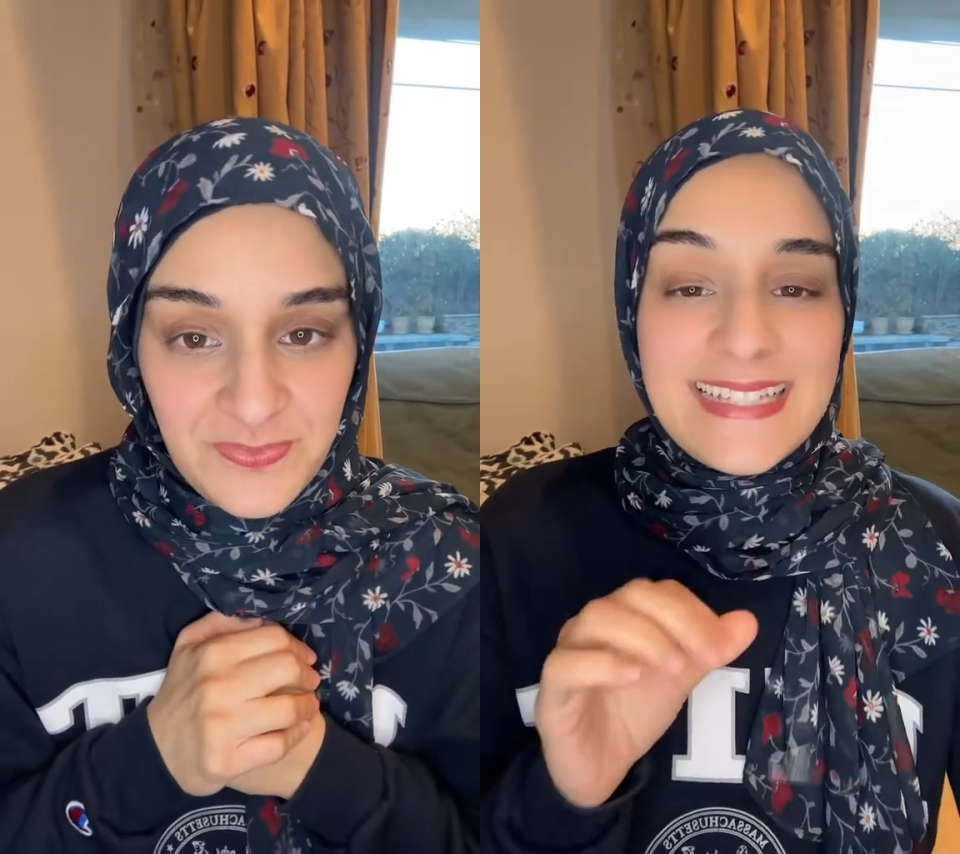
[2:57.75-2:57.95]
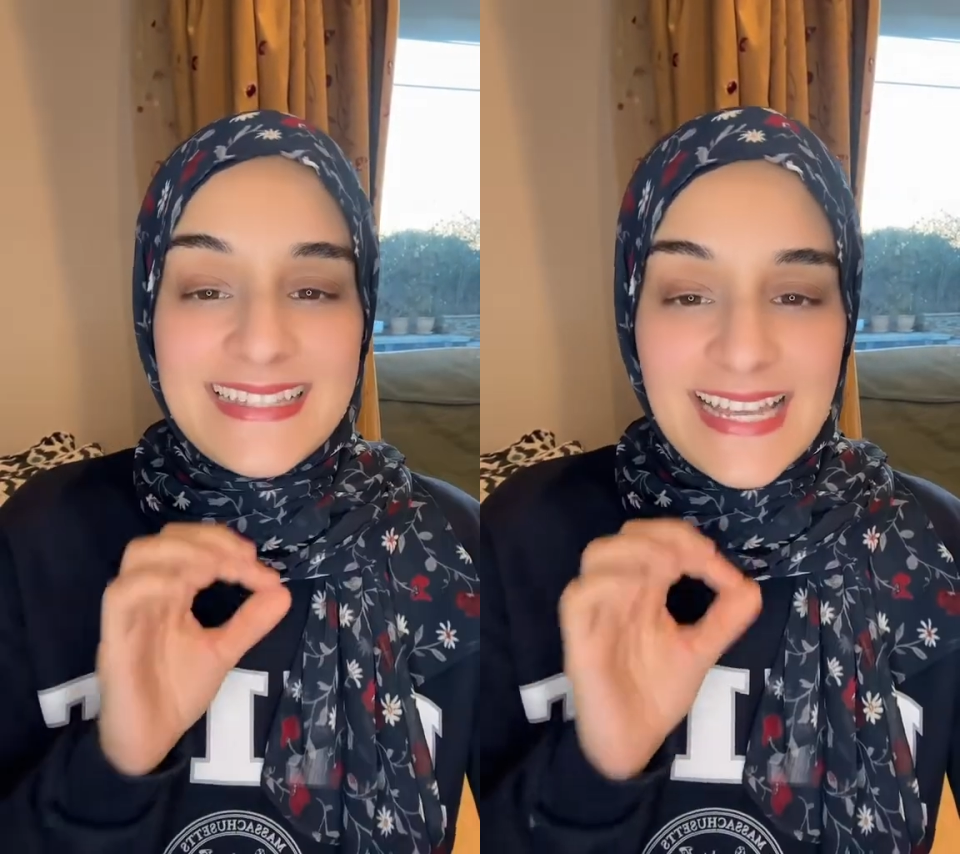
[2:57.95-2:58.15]

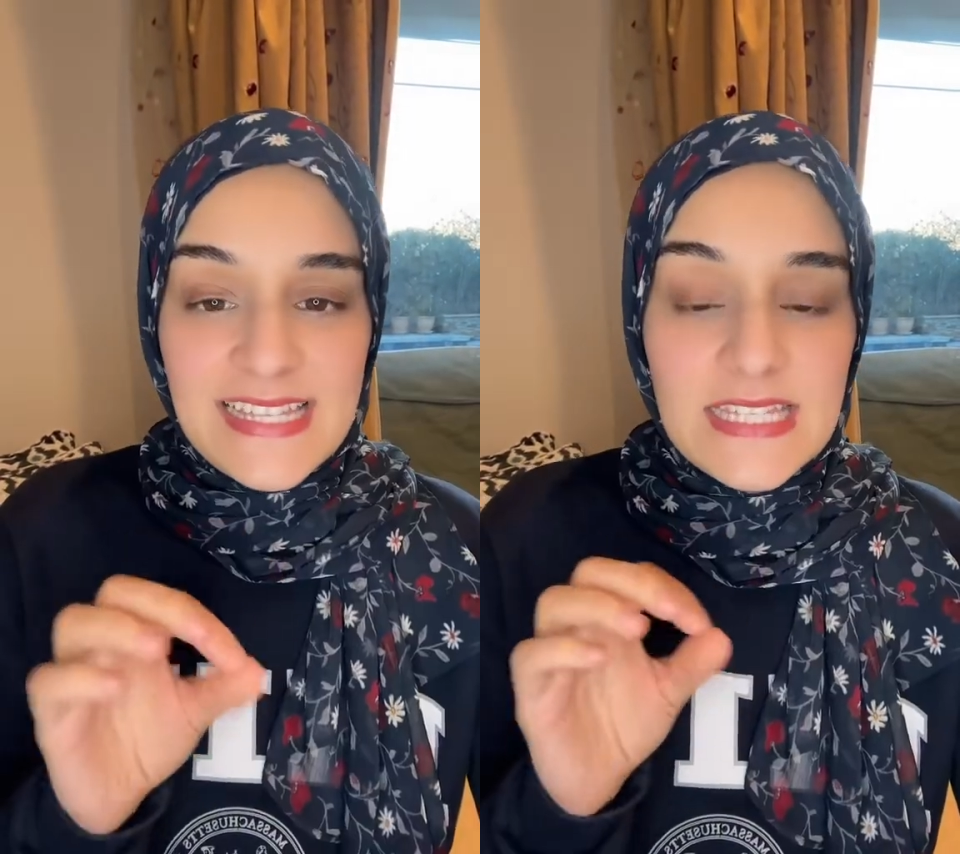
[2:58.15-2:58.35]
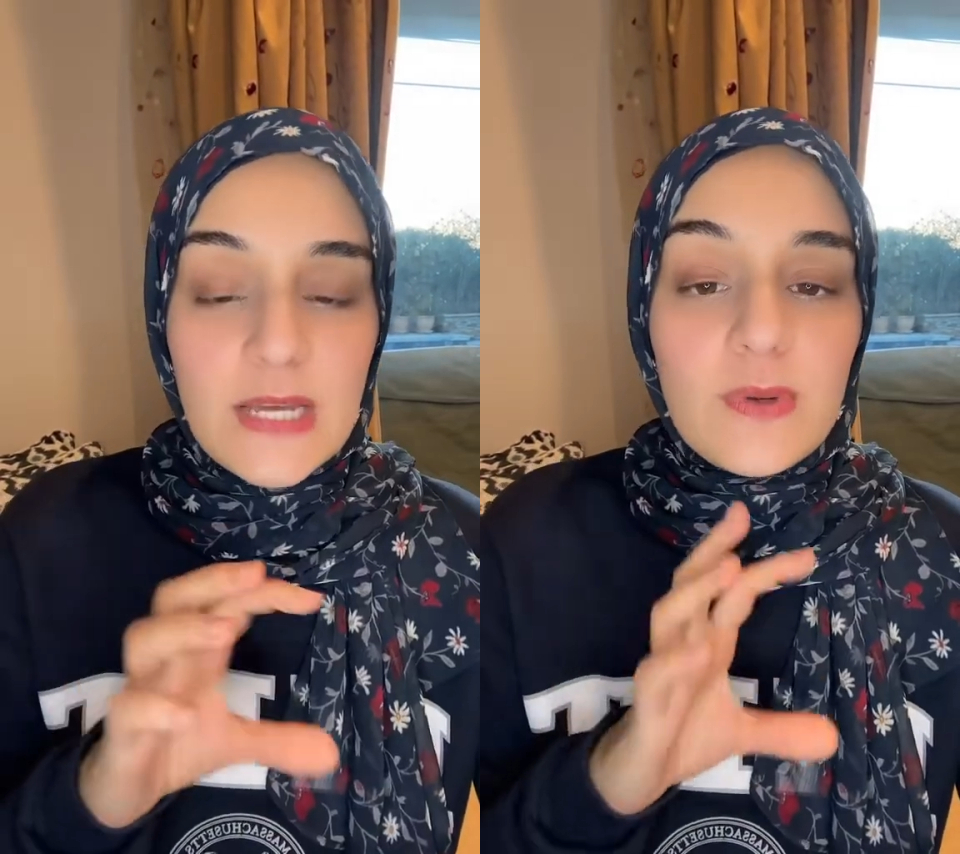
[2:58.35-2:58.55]

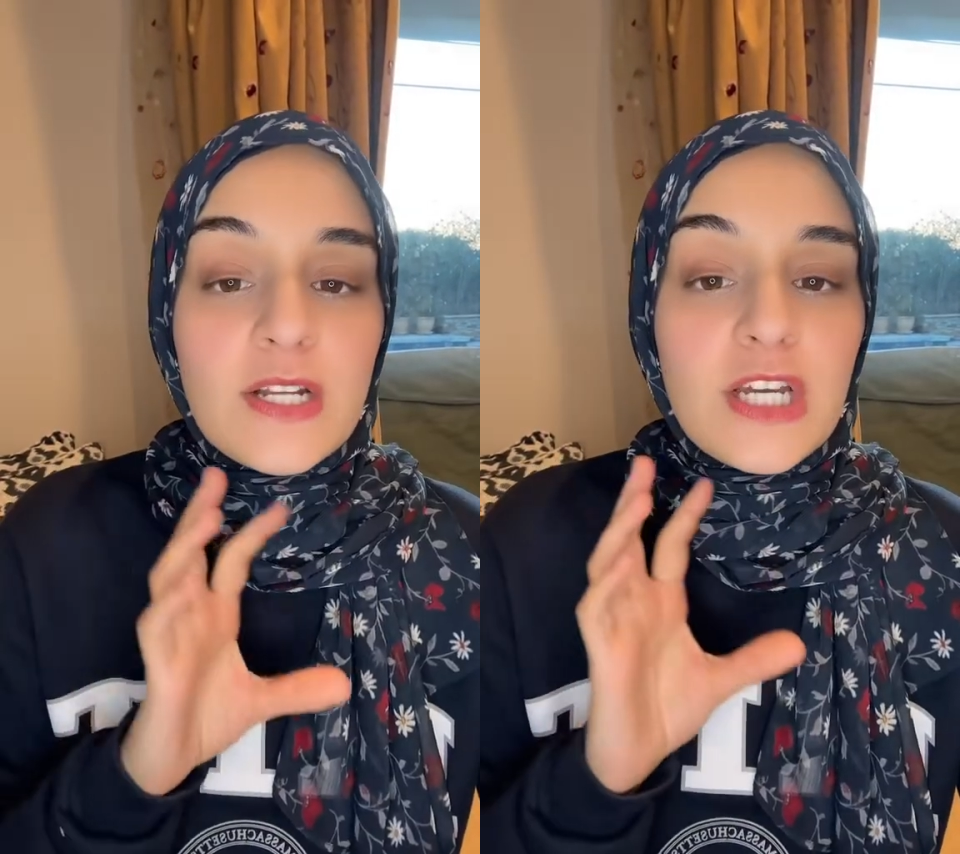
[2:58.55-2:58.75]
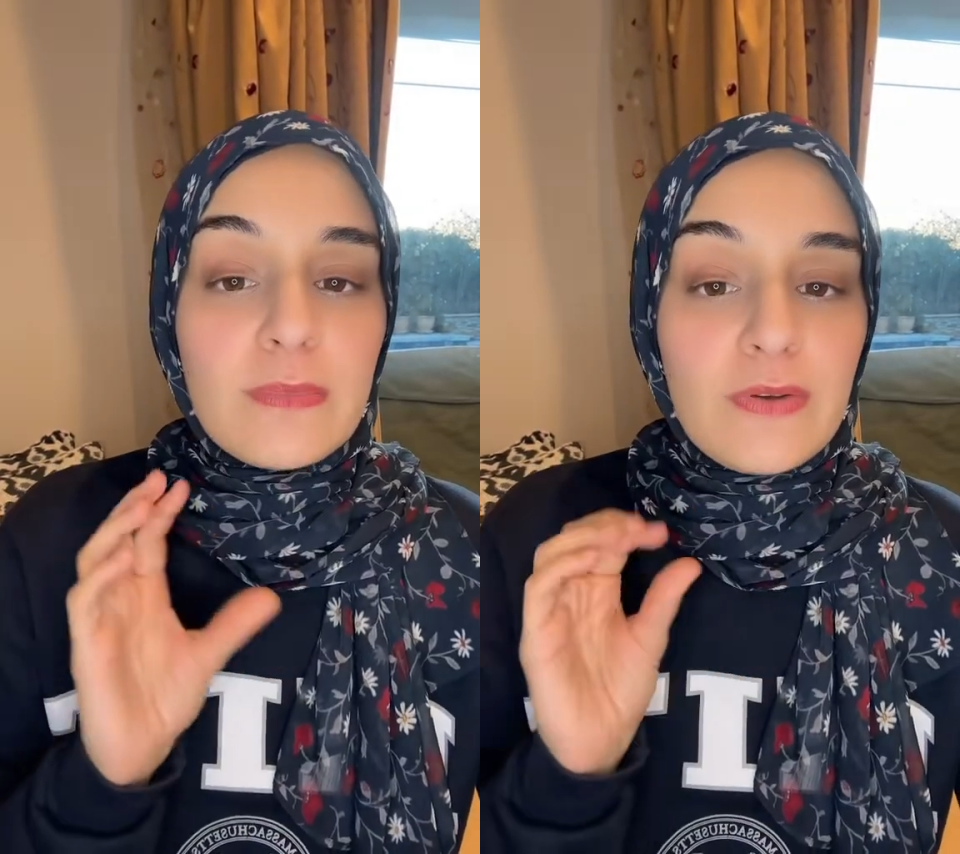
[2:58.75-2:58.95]
Lastly, I want to talk
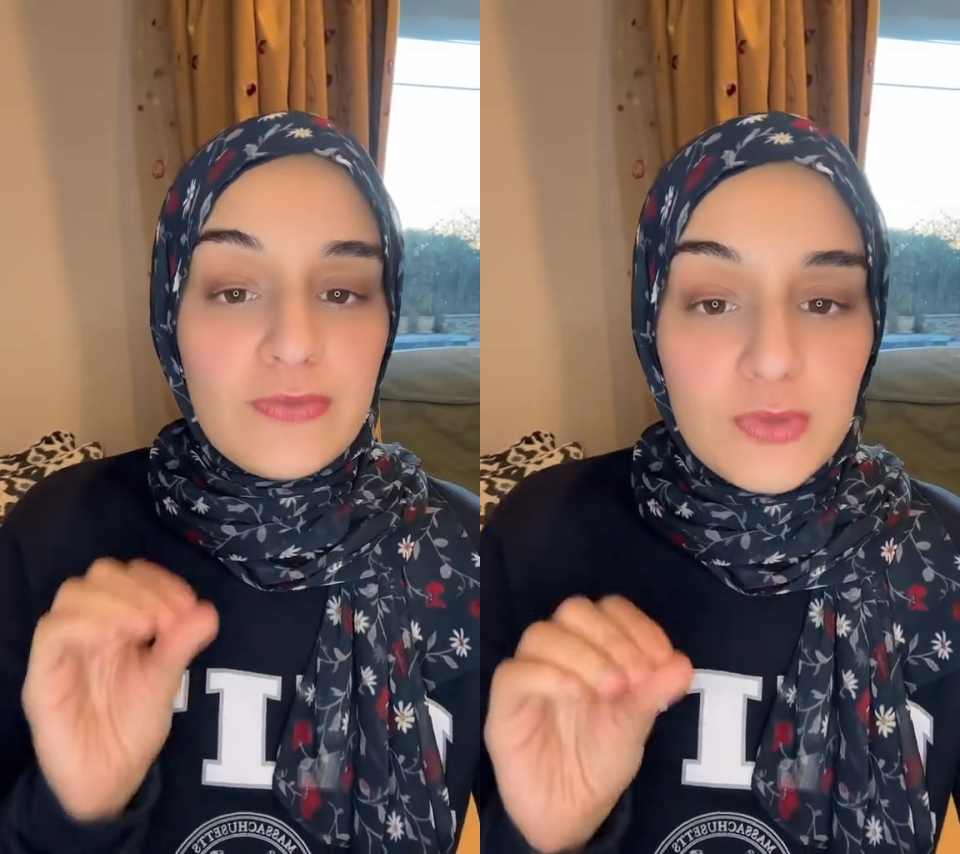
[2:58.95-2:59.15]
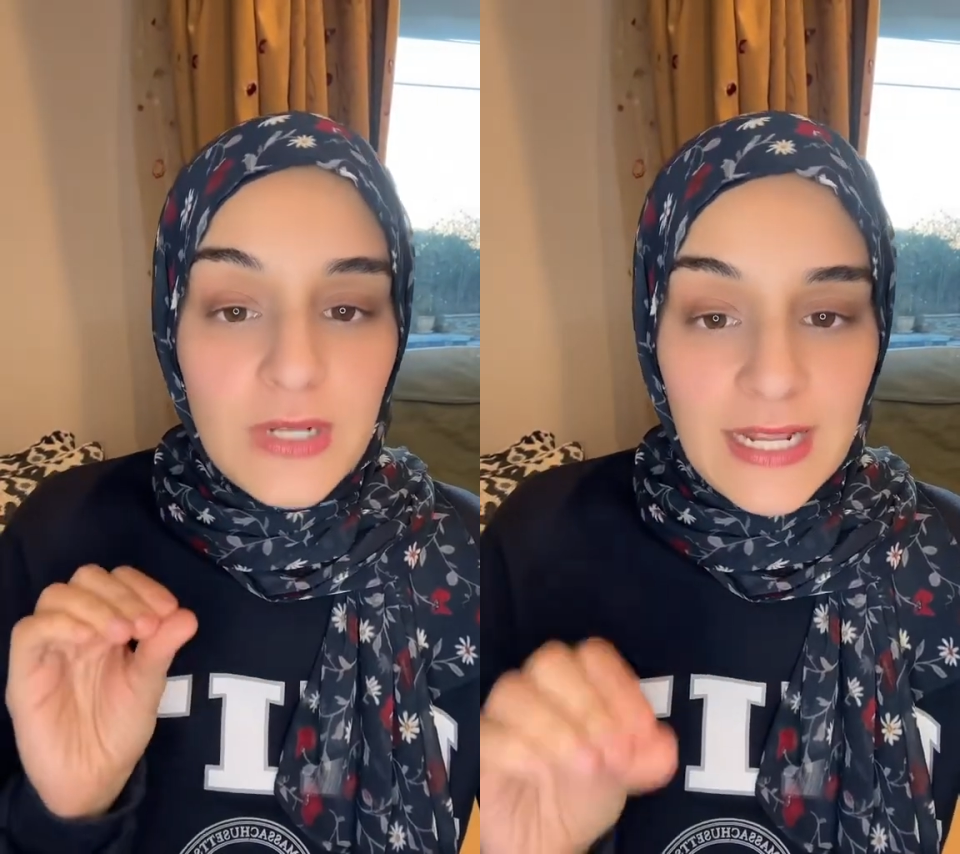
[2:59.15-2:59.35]
about
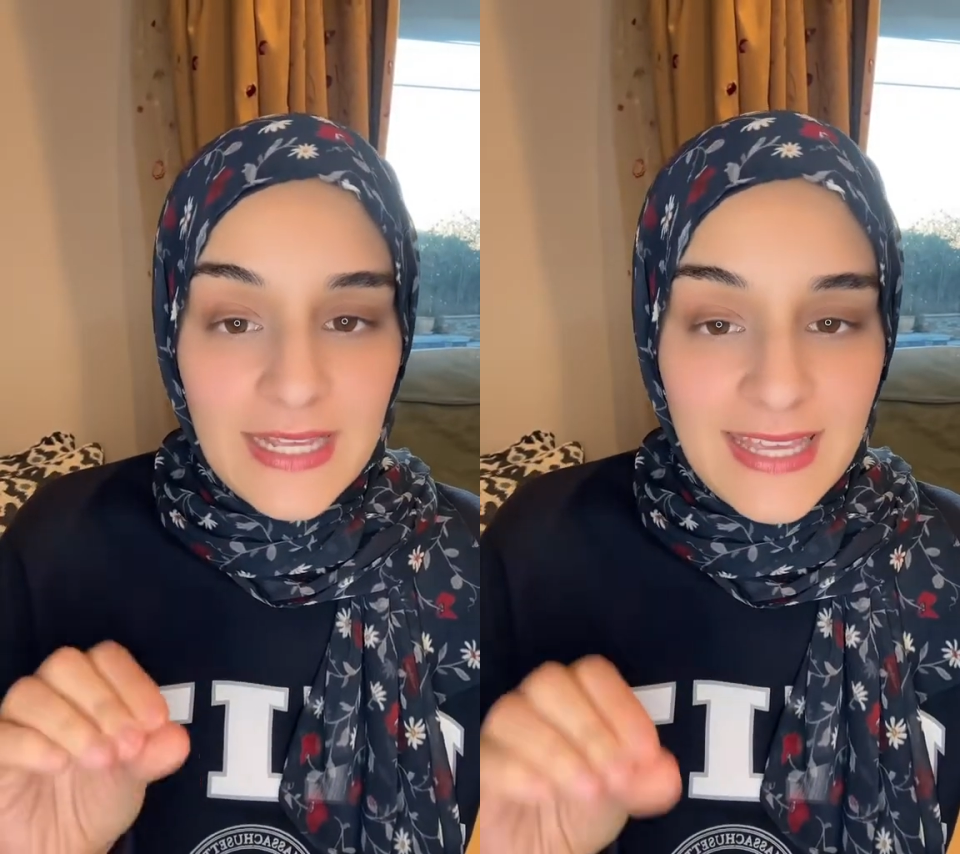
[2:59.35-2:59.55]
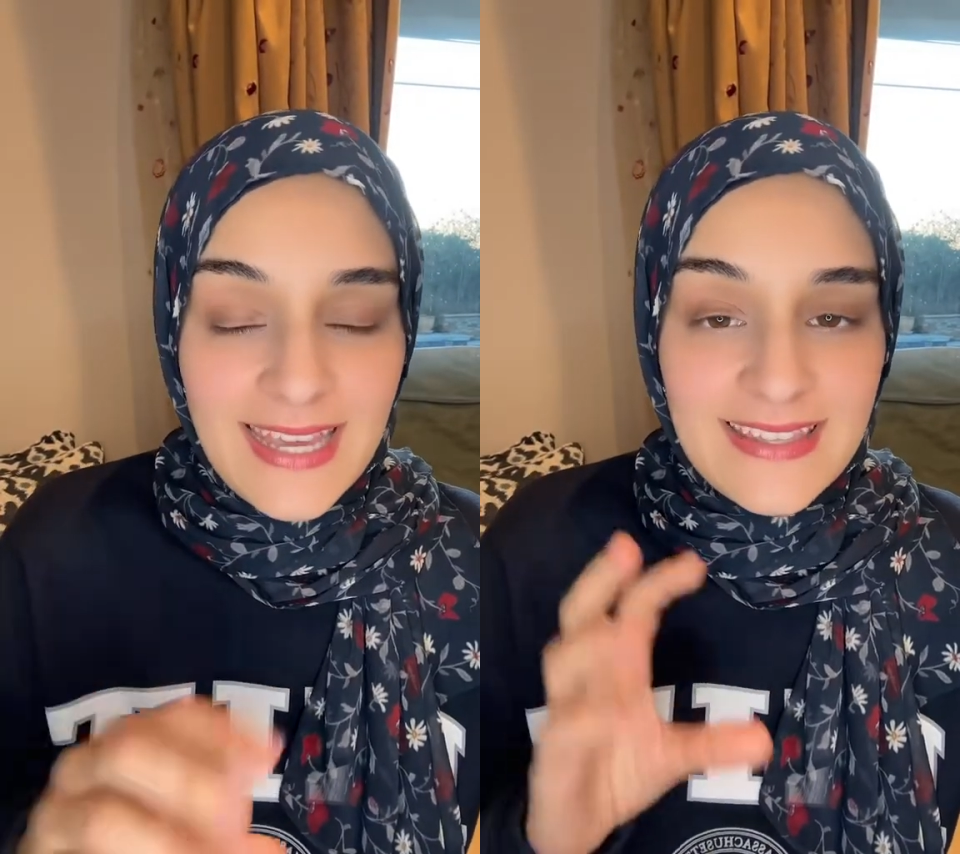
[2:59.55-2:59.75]
food
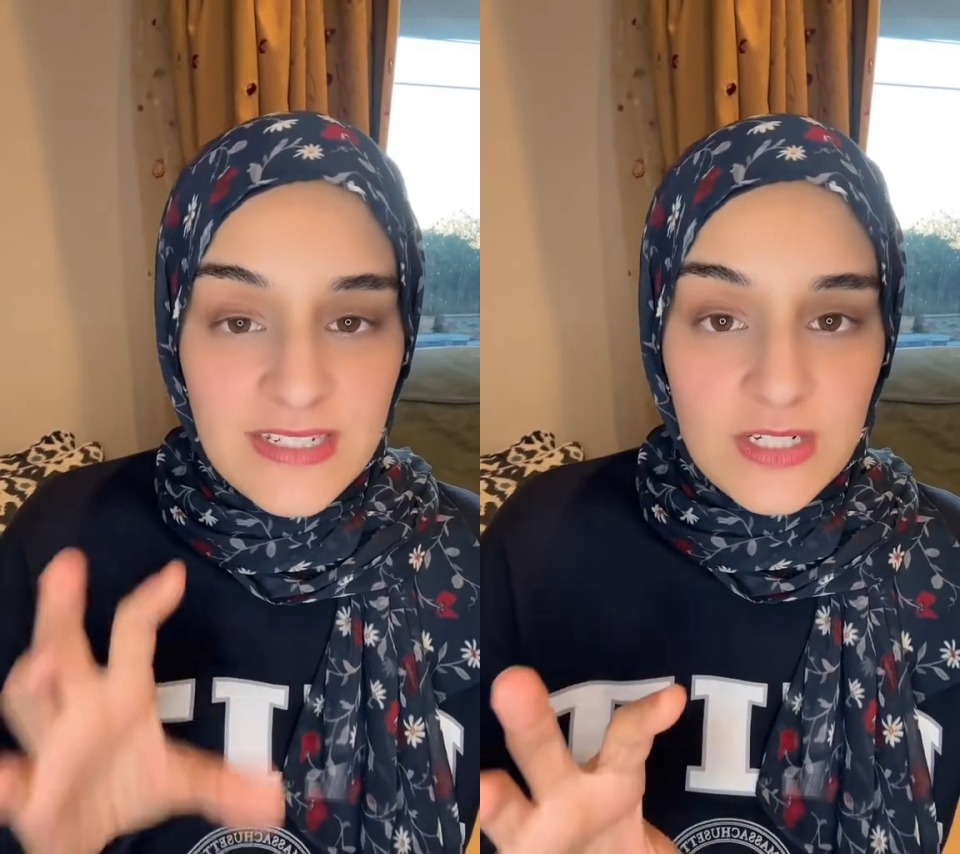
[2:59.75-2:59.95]
etiquette at the dinner table.